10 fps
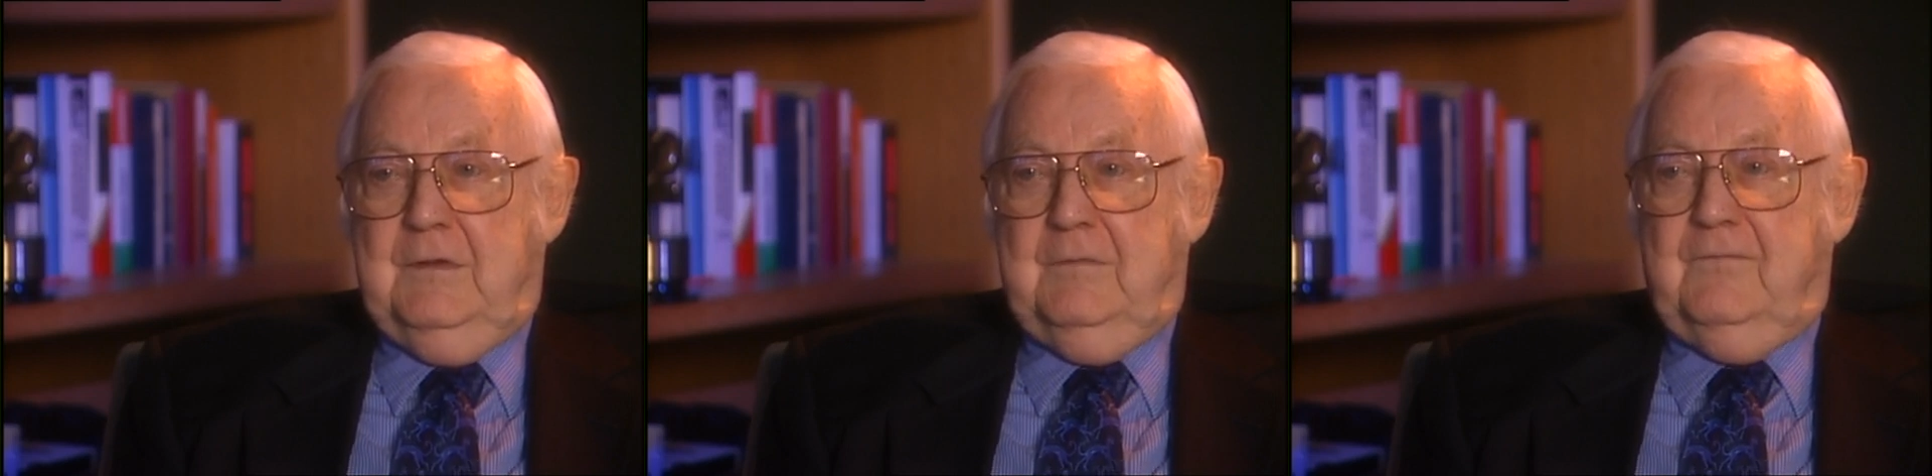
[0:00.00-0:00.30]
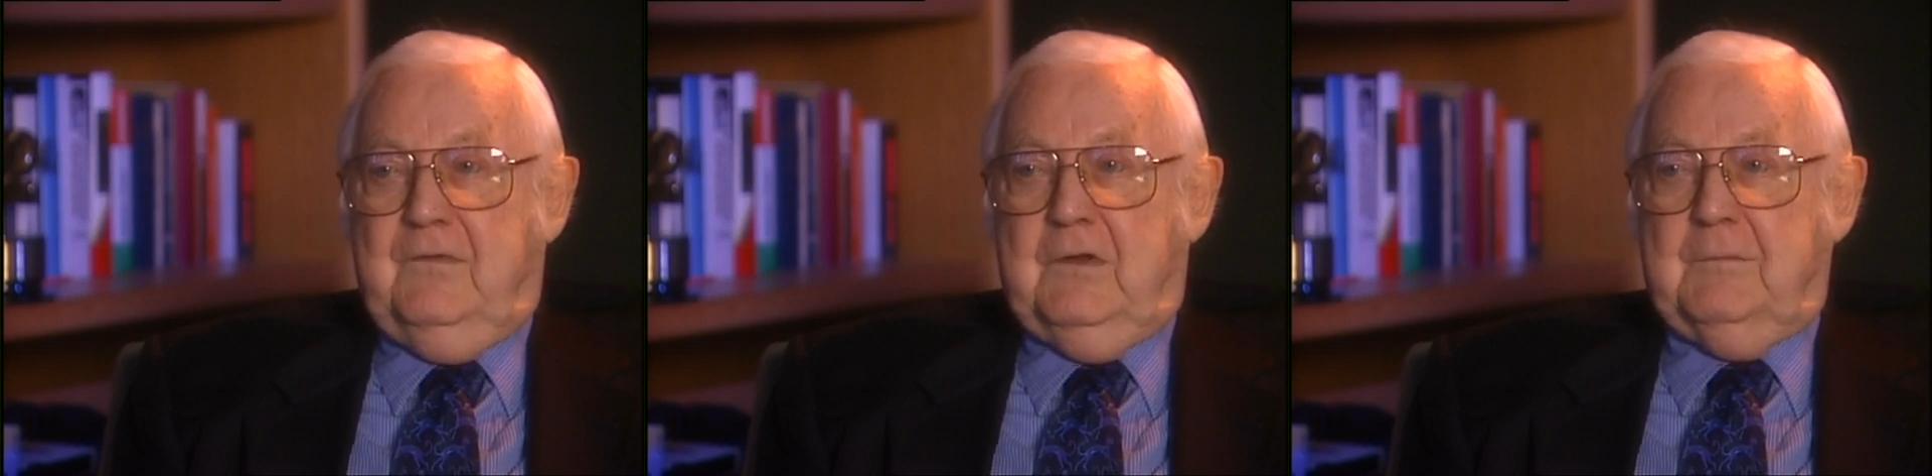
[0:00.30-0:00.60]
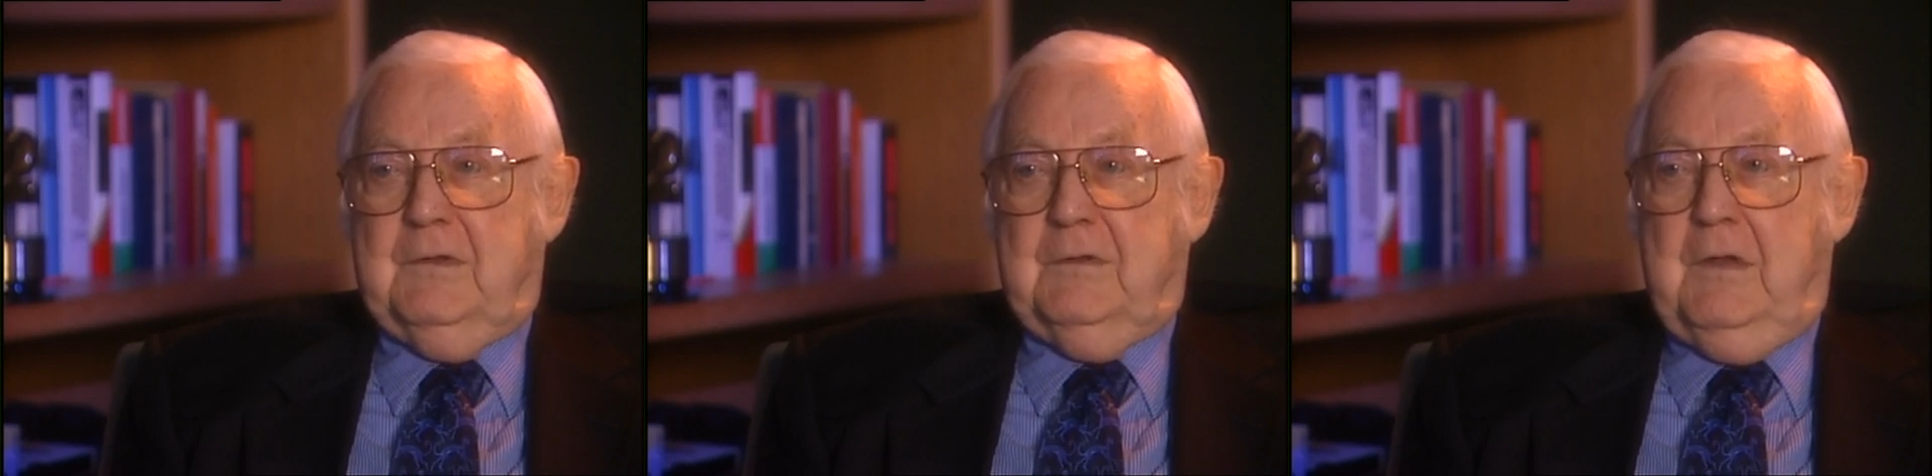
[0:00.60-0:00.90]
Philip
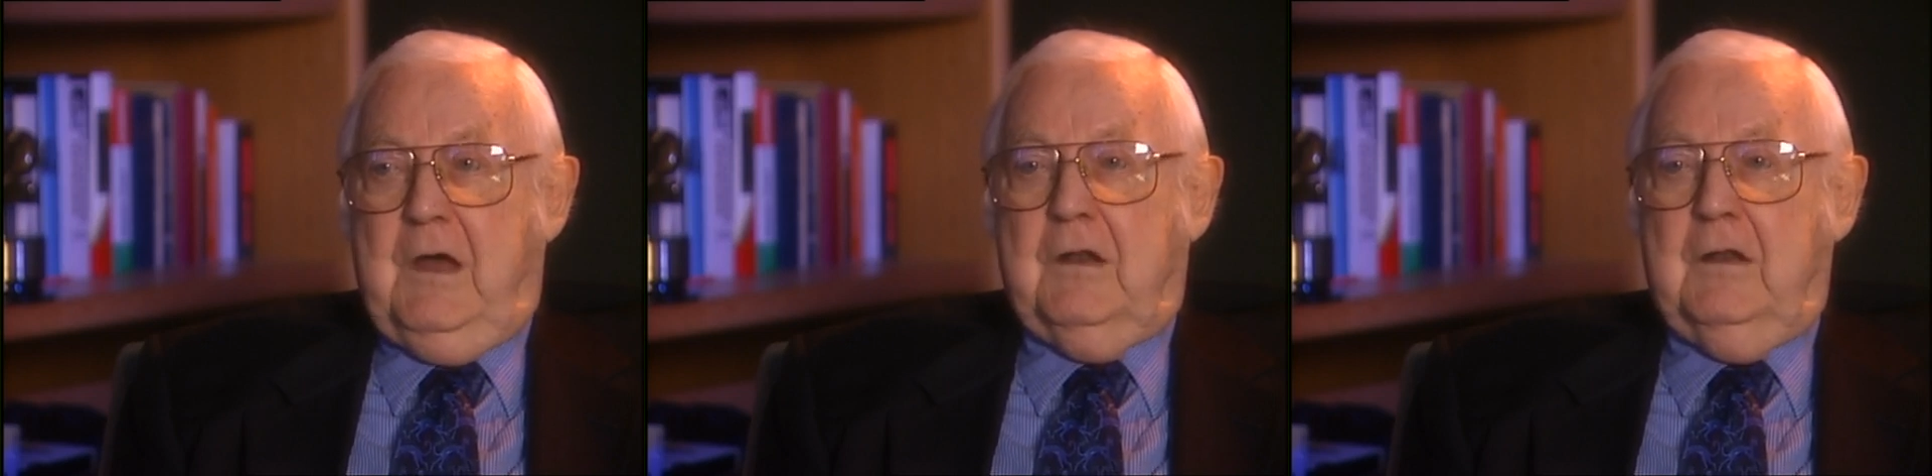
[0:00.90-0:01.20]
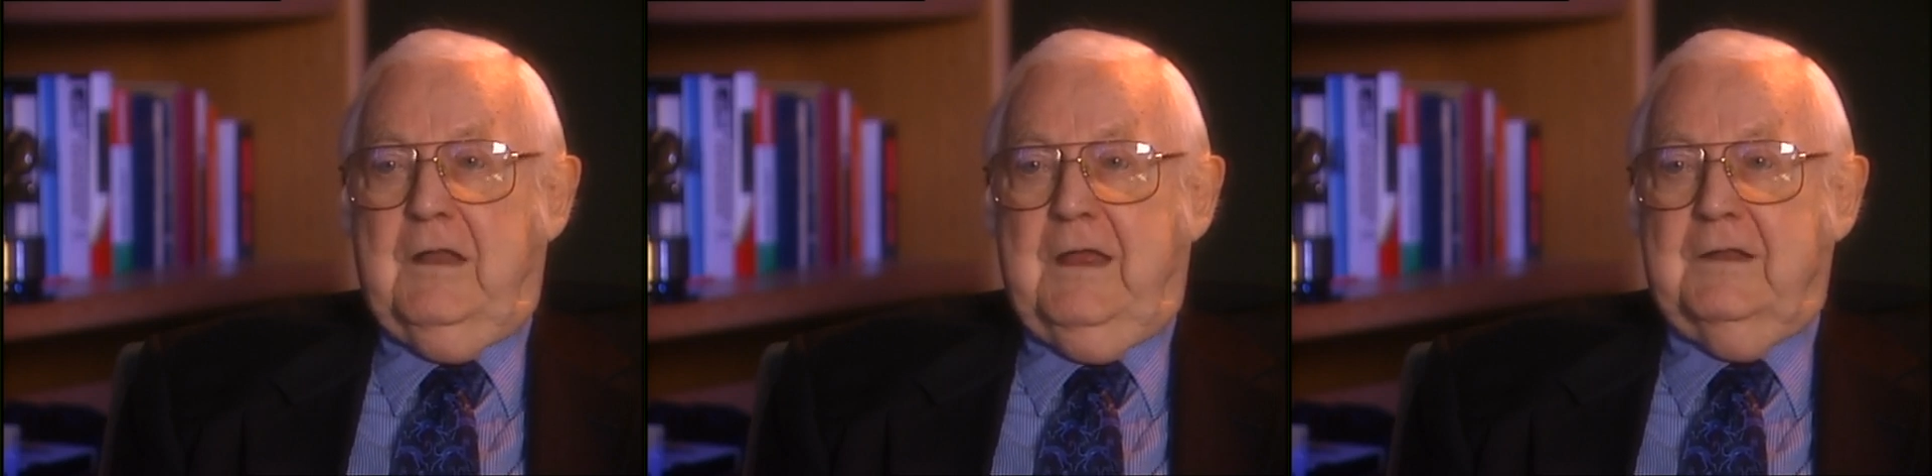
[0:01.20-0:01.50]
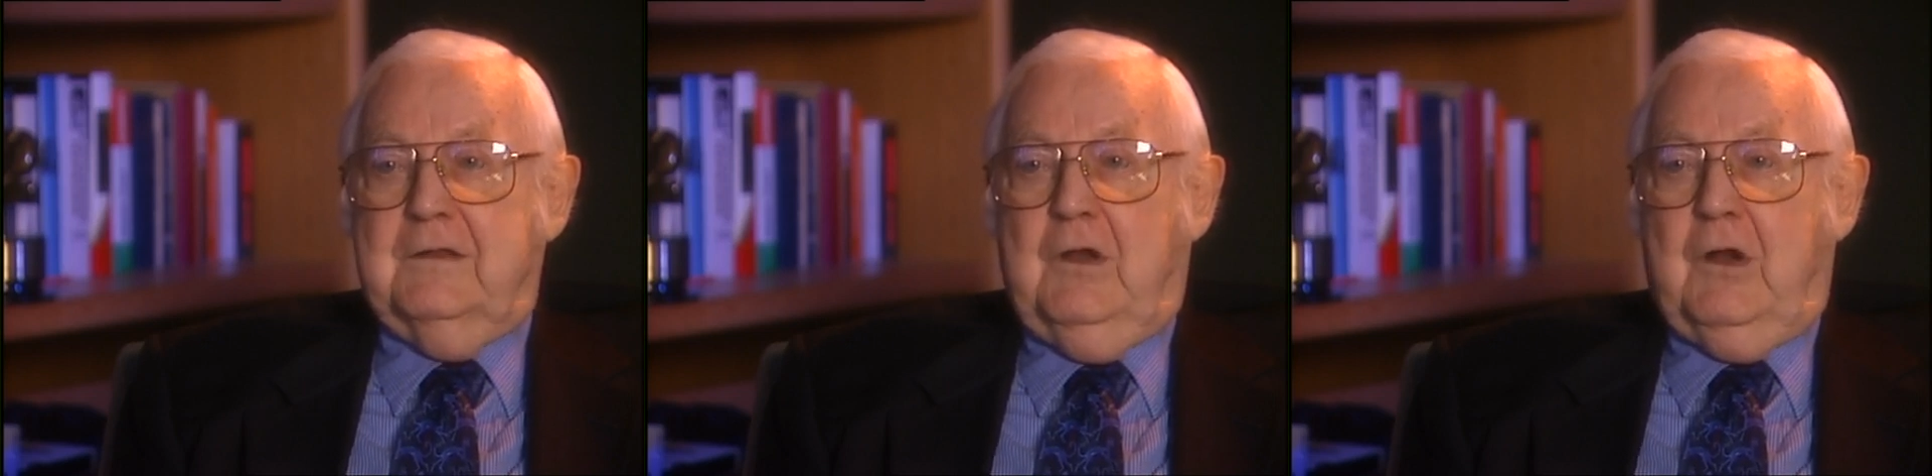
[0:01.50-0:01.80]
MacDonald
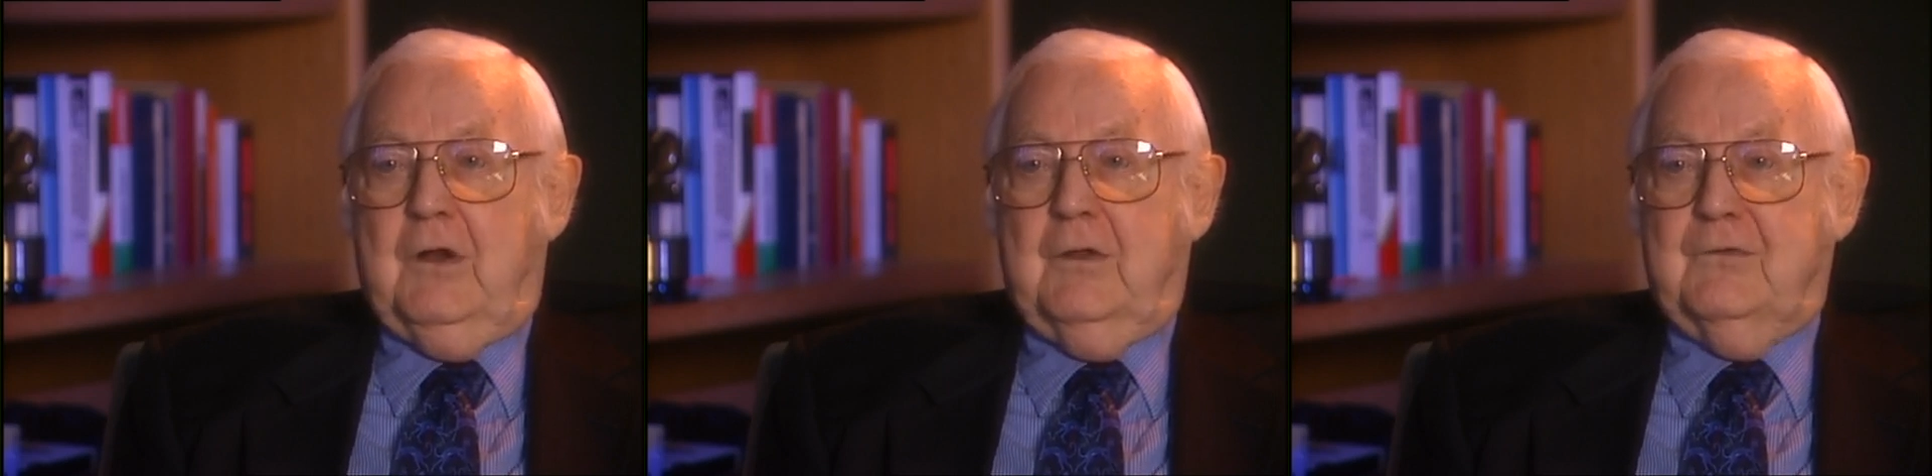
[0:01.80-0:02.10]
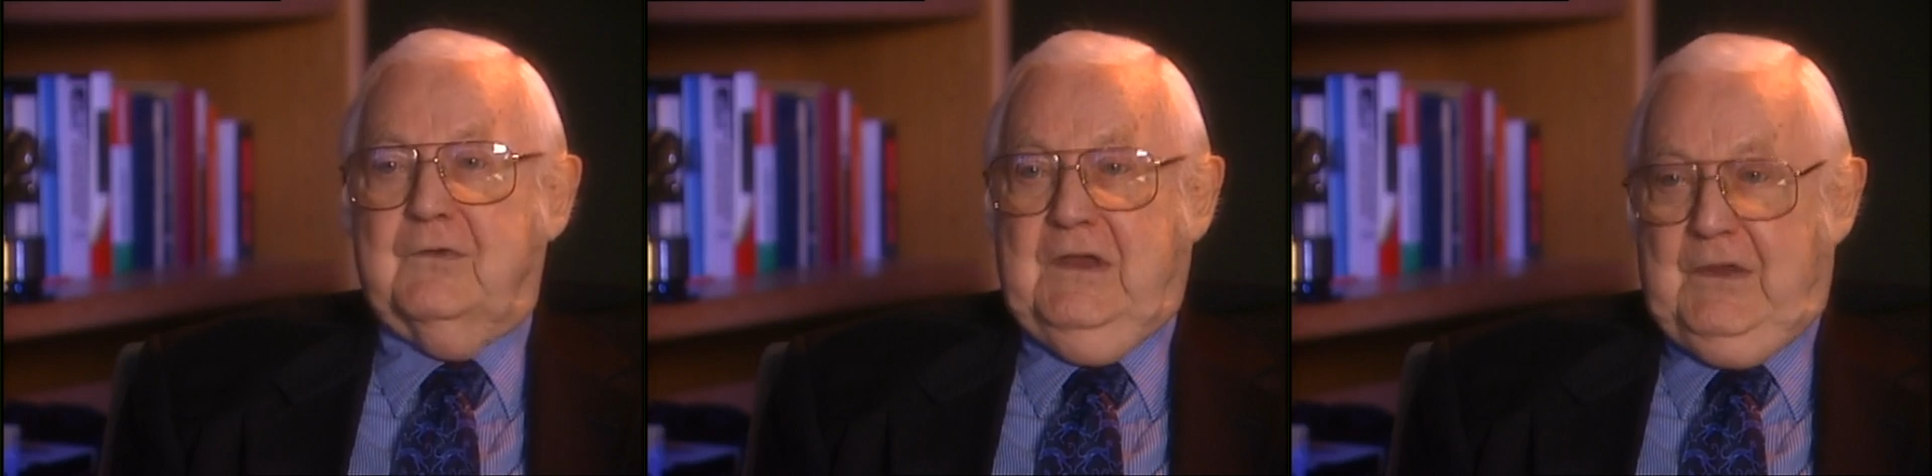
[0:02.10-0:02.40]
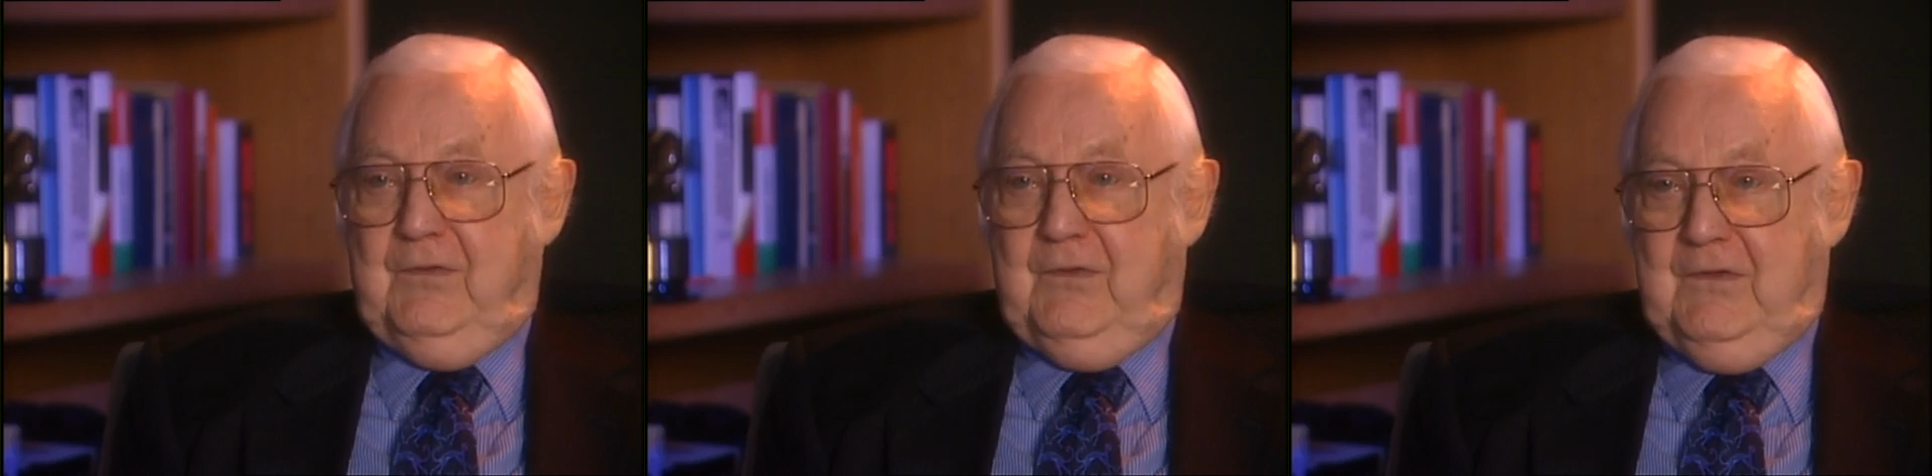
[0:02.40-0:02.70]
and Carlos
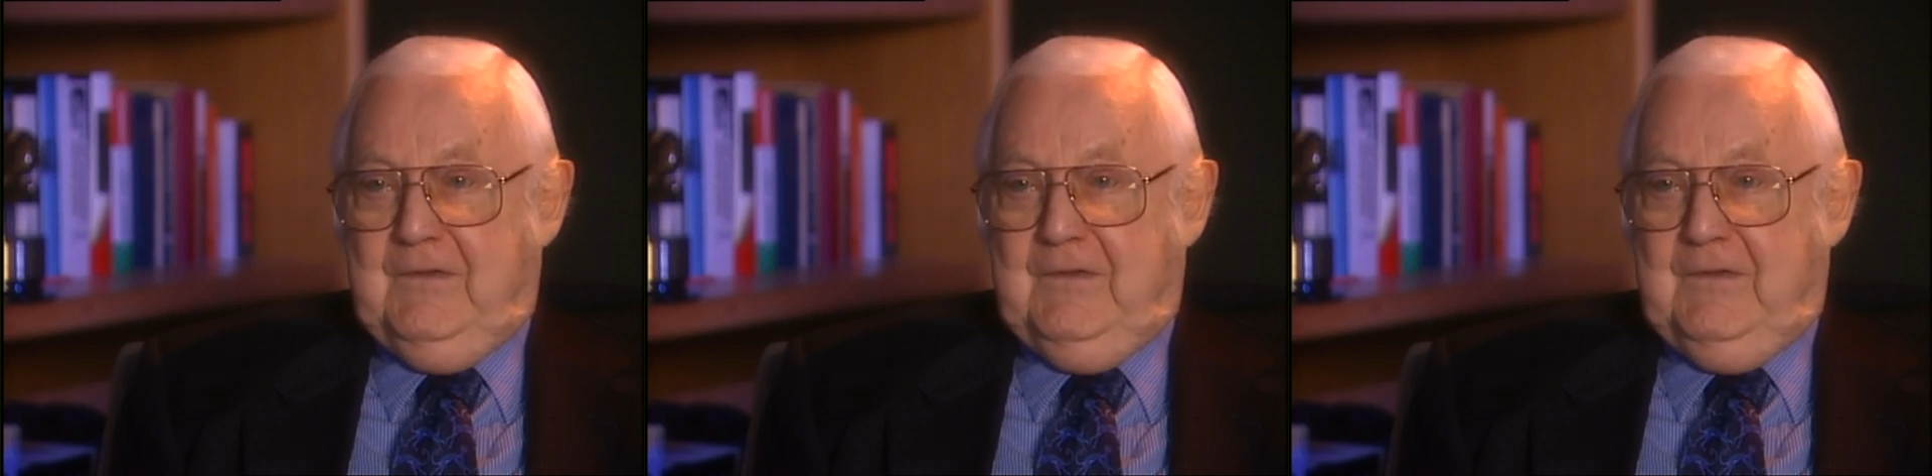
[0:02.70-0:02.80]
Keith.